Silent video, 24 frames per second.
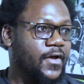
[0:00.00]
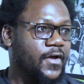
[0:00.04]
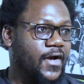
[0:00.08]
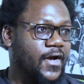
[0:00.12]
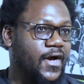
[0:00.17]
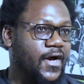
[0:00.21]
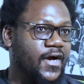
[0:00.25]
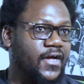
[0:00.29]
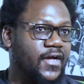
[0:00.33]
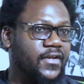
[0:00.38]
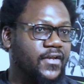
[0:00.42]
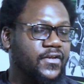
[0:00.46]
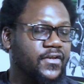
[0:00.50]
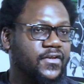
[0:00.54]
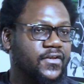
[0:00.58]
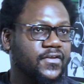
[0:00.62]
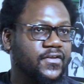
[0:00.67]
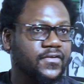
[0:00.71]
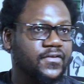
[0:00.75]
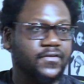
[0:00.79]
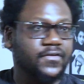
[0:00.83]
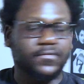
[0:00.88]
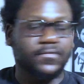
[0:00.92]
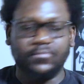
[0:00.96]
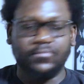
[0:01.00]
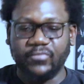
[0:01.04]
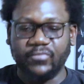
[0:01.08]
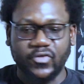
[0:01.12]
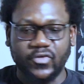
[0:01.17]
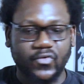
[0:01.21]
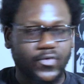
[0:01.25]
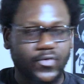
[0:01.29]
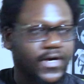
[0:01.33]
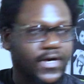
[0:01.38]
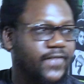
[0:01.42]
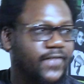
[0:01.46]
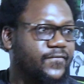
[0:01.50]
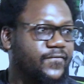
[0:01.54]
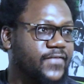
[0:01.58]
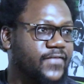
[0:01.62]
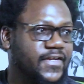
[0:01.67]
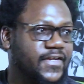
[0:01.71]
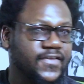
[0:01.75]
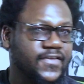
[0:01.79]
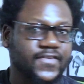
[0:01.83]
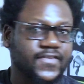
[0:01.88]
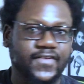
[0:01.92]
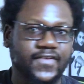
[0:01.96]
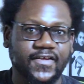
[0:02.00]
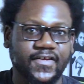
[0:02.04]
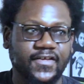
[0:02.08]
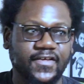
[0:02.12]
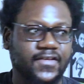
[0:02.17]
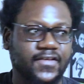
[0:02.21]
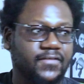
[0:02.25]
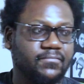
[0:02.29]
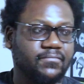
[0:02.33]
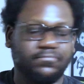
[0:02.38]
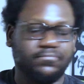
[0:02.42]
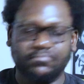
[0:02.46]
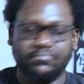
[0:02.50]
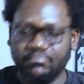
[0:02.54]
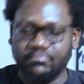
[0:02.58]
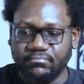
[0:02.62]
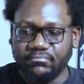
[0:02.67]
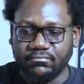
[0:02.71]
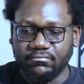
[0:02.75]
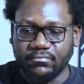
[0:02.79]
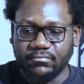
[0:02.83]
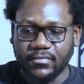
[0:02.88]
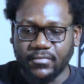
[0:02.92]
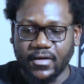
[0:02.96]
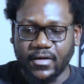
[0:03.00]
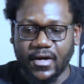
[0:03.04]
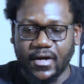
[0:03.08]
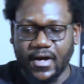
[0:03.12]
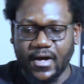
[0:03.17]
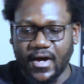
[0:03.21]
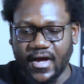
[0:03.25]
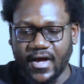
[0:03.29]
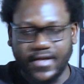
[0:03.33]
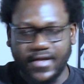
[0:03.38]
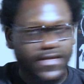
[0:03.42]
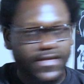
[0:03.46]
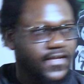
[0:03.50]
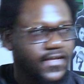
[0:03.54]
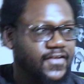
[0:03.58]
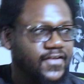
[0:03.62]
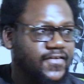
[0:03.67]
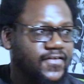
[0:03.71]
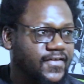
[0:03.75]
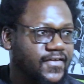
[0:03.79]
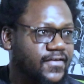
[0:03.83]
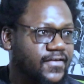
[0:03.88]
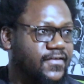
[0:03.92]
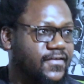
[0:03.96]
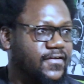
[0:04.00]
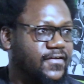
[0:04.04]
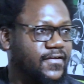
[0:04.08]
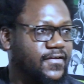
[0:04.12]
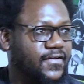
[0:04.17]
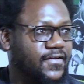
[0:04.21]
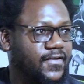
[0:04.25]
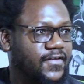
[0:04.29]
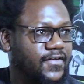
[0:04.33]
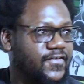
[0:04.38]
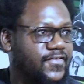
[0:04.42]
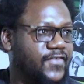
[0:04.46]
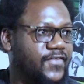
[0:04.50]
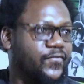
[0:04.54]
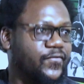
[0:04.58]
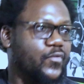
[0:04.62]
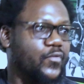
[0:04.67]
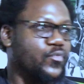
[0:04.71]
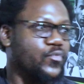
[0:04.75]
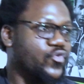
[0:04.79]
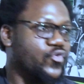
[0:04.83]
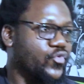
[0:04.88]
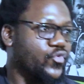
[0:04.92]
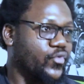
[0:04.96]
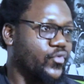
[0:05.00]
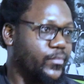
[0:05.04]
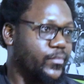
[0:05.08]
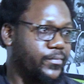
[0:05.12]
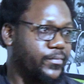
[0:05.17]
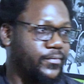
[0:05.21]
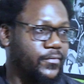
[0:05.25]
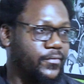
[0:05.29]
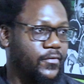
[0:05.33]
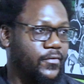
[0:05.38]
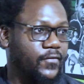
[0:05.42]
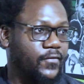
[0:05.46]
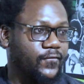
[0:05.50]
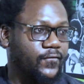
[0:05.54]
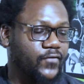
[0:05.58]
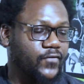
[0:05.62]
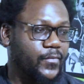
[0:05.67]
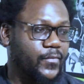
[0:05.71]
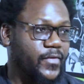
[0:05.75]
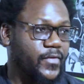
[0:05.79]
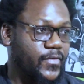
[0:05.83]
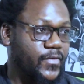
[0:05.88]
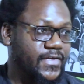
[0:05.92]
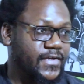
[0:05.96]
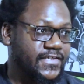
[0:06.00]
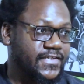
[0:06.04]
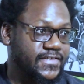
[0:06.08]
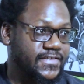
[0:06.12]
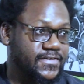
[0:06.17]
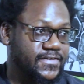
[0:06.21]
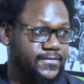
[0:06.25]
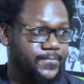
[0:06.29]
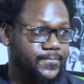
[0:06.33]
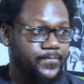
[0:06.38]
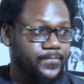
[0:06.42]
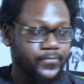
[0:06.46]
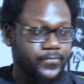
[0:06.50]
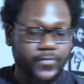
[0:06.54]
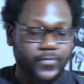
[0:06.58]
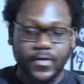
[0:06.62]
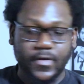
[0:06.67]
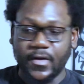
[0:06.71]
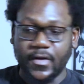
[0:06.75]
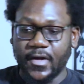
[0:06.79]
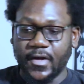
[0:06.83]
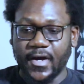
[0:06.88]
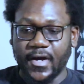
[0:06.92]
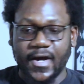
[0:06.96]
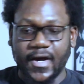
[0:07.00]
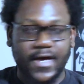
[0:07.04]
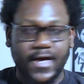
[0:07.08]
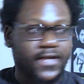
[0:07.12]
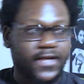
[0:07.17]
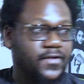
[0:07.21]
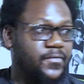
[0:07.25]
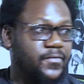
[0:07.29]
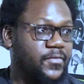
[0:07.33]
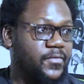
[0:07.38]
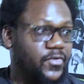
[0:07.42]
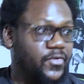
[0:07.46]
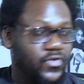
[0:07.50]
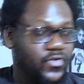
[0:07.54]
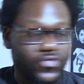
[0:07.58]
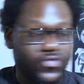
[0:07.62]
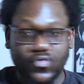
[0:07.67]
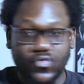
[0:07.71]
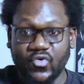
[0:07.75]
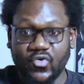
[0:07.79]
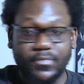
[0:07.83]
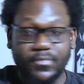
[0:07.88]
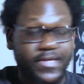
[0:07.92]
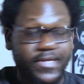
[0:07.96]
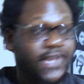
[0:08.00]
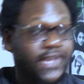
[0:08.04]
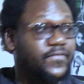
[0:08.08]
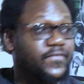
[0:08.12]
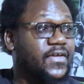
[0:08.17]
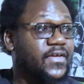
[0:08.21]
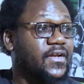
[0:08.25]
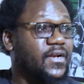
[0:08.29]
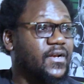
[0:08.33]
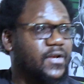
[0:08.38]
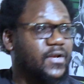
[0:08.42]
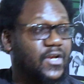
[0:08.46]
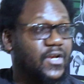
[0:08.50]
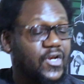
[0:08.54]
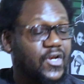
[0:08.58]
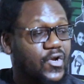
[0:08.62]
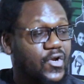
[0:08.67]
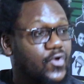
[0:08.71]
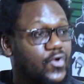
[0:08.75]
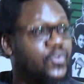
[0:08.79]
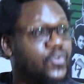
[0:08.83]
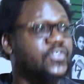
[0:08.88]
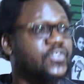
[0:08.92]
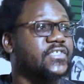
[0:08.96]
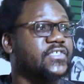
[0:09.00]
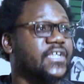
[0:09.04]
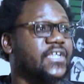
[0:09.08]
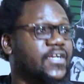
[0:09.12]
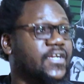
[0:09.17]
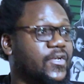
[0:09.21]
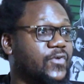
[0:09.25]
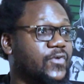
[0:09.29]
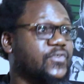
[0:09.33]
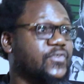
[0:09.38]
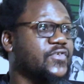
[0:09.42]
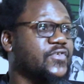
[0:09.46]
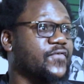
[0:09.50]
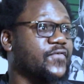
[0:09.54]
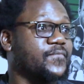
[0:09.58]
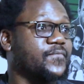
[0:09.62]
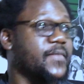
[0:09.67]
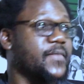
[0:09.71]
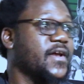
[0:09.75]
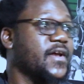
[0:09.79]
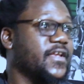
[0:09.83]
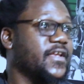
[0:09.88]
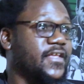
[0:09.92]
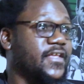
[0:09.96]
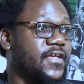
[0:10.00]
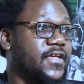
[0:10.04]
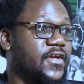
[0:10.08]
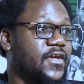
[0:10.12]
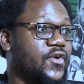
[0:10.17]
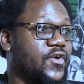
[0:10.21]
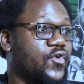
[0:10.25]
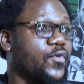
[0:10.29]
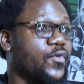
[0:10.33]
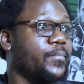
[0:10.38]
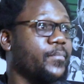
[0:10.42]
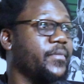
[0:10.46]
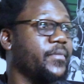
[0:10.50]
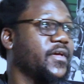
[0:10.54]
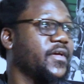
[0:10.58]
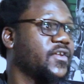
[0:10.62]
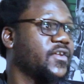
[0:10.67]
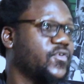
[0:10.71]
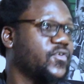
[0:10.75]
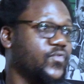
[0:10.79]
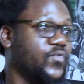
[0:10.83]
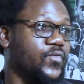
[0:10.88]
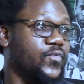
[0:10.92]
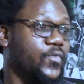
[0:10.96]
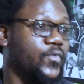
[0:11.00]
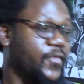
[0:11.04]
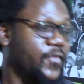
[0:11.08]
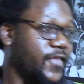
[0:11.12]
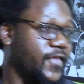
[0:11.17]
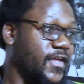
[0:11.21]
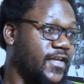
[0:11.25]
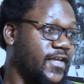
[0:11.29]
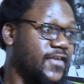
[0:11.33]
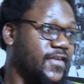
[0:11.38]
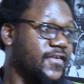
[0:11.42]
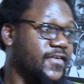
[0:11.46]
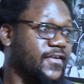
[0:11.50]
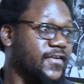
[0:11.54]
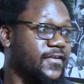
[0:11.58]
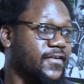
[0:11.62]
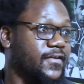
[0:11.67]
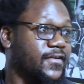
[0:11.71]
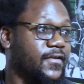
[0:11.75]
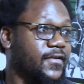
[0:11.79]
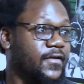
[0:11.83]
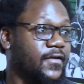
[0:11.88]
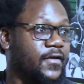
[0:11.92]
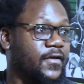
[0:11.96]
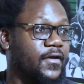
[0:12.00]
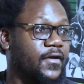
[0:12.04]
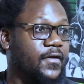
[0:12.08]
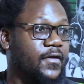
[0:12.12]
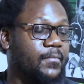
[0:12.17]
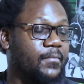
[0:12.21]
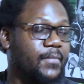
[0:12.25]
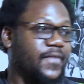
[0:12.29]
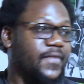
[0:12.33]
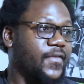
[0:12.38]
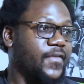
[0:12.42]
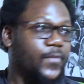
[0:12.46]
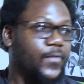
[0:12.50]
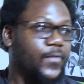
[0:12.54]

and you have, let's say, an intern, let's say from Europe, from the West, and you could be having lots and lots of money compared to the intern. But the